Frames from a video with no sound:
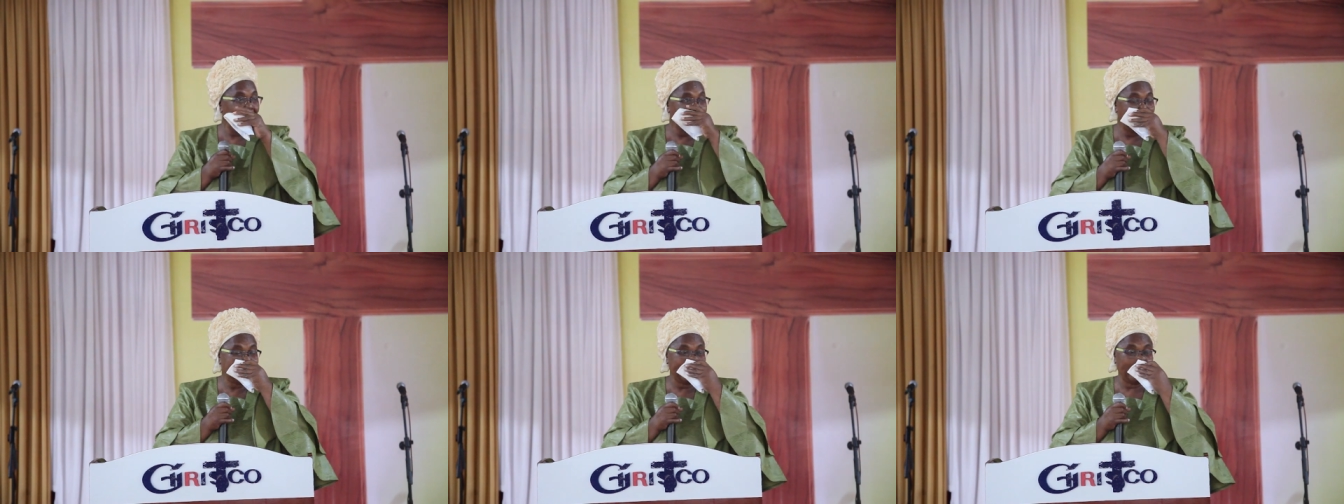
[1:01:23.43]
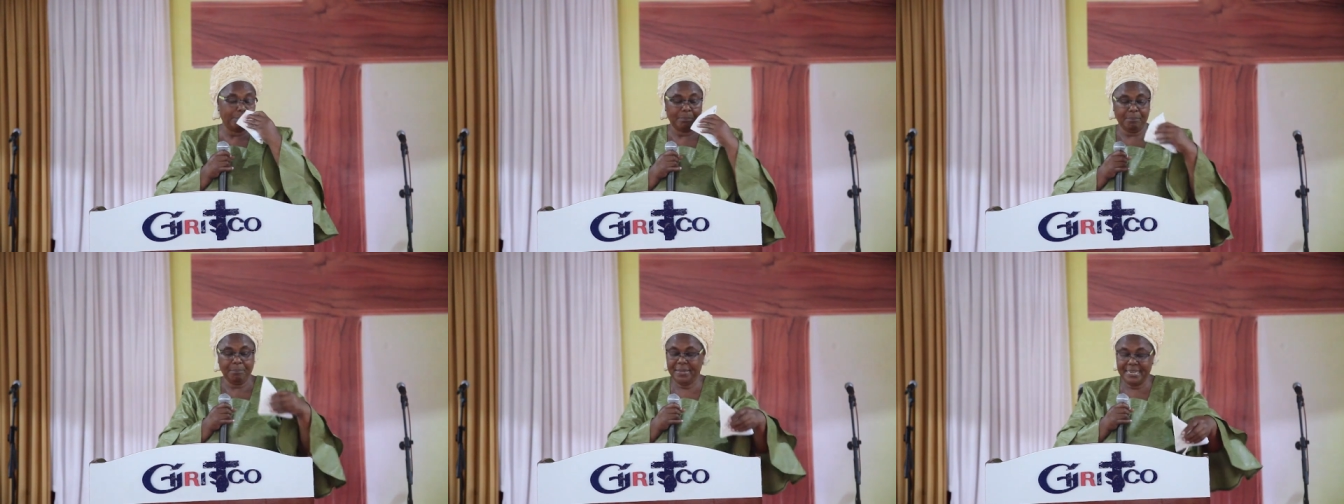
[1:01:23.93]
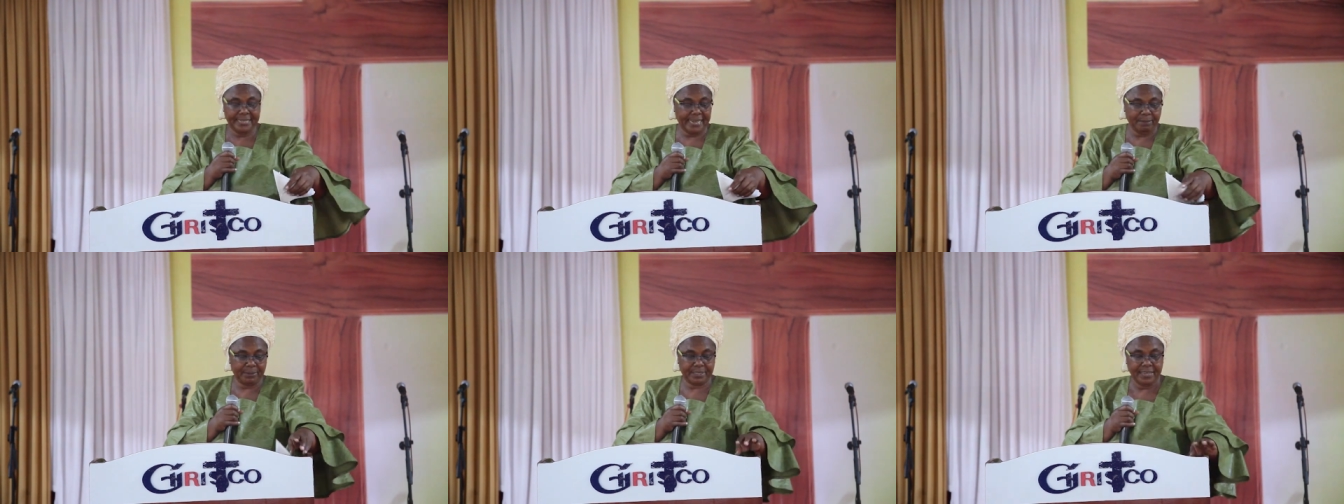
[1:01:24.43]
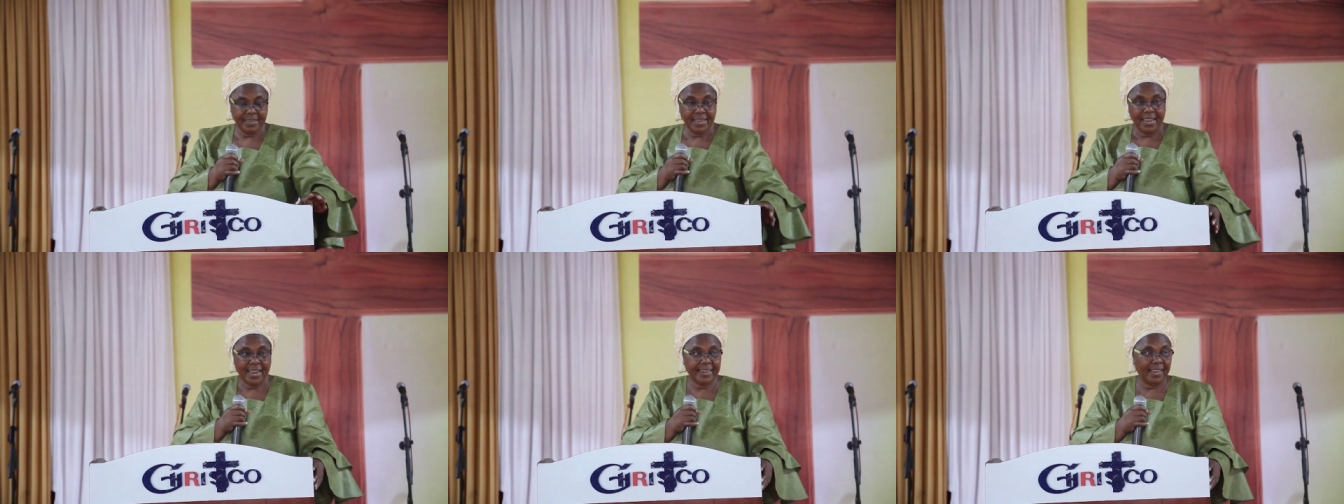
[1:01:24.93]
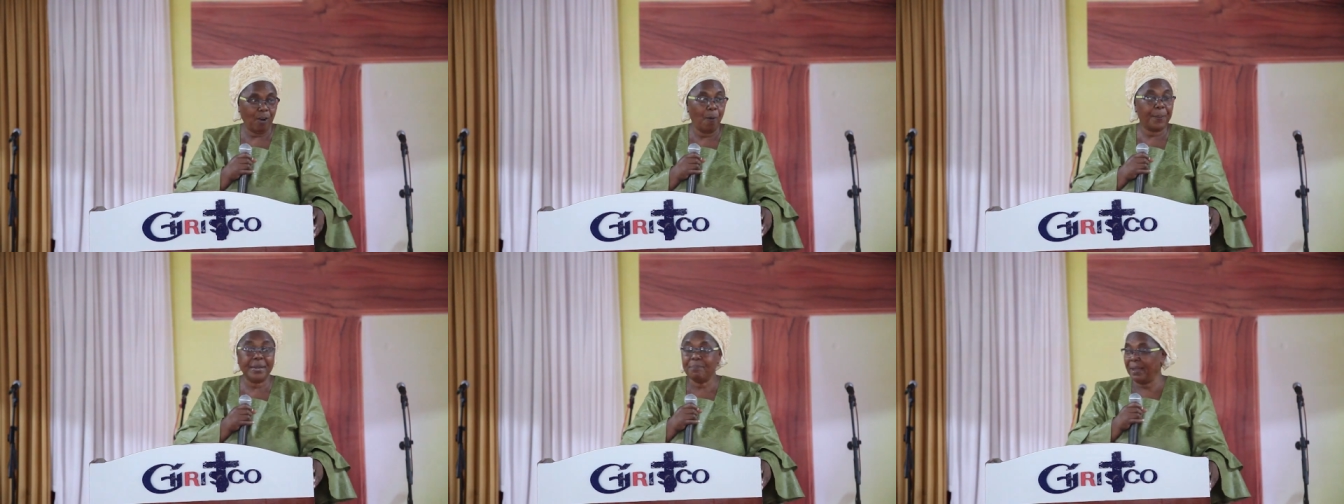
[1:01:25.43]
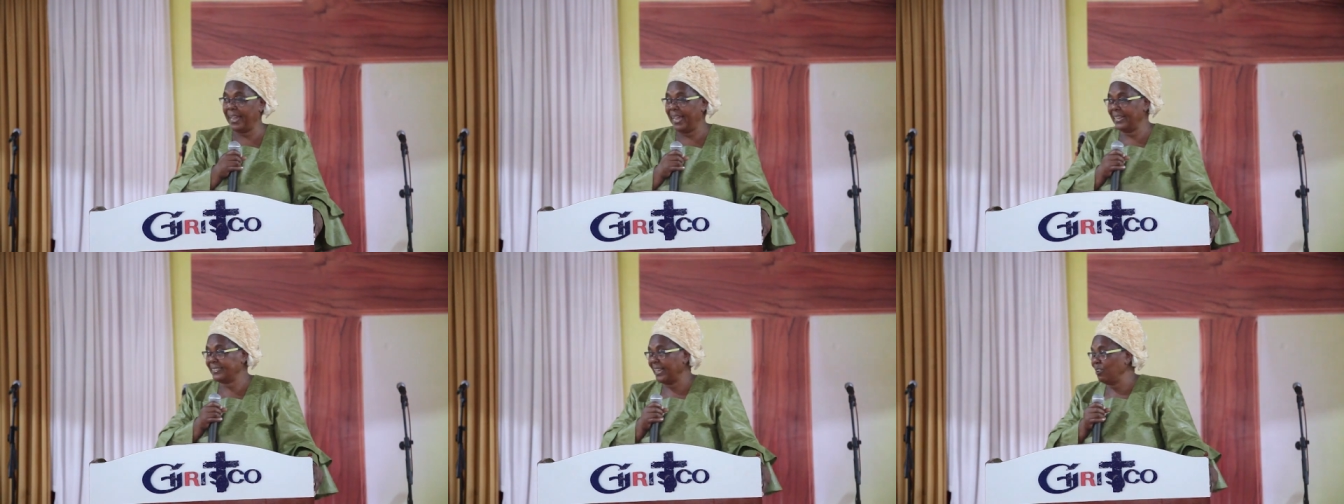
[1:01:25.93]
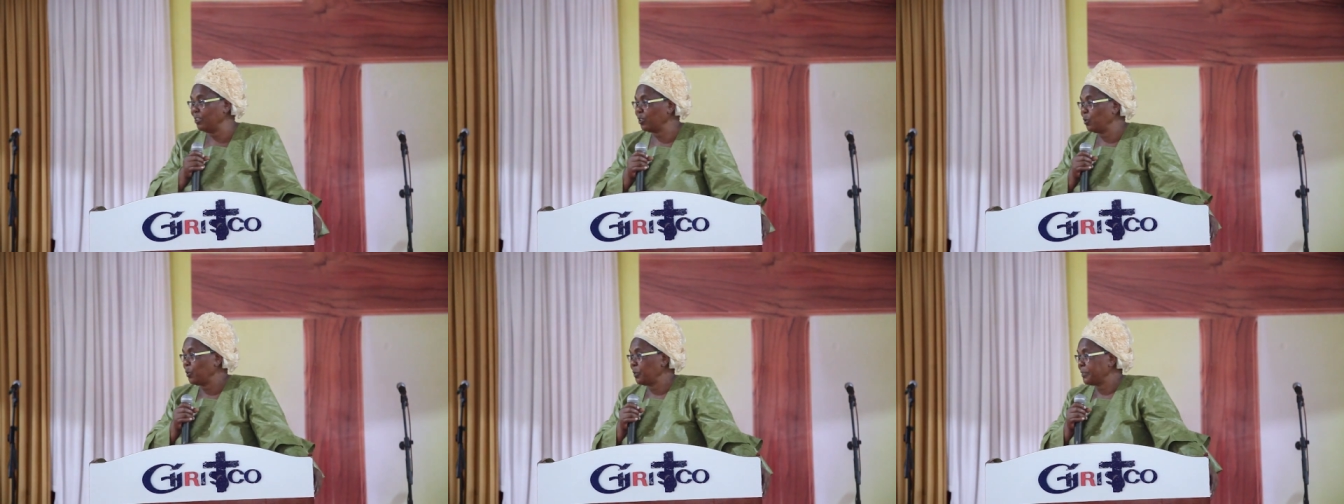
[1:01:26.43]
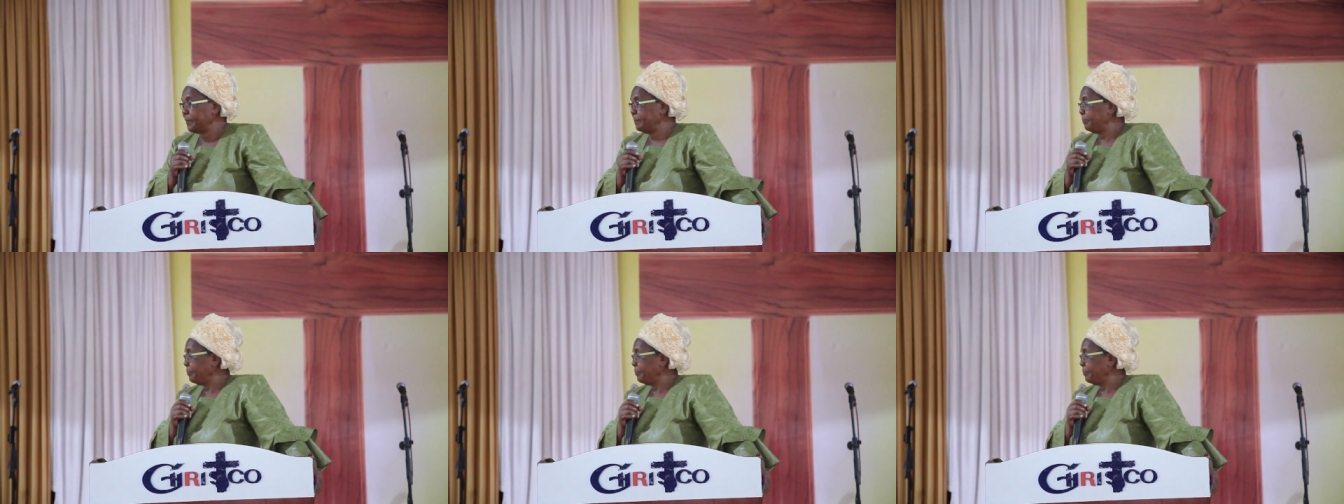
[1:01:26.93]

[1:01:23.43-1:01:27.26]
I've had them many times. And I open my eyes, I don't close.